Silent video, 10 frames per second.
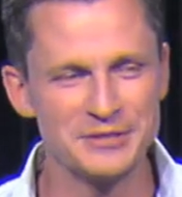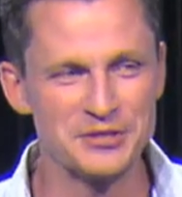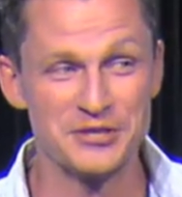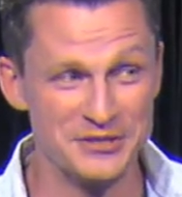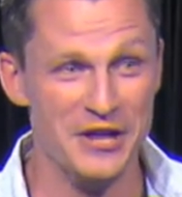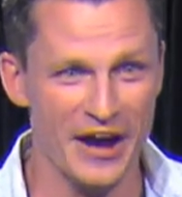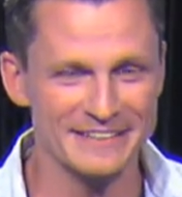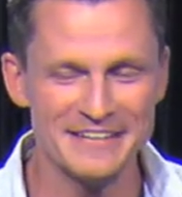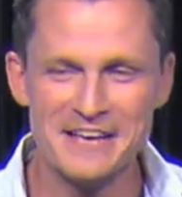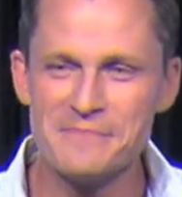She's
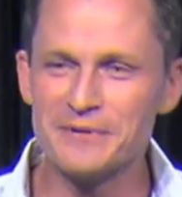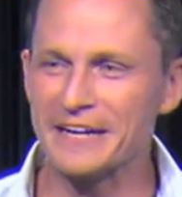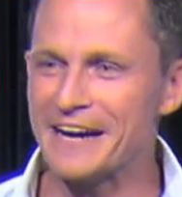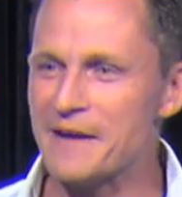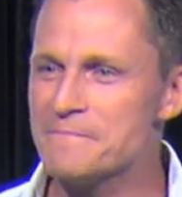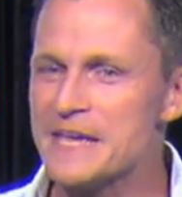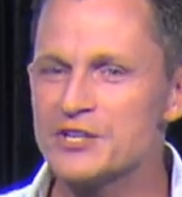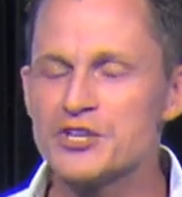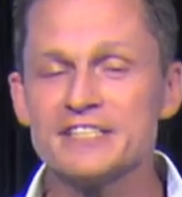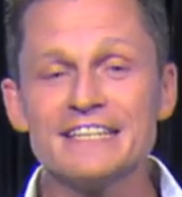not. But
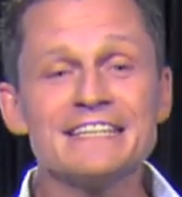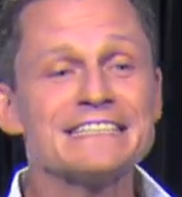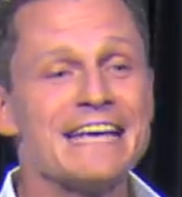she's into the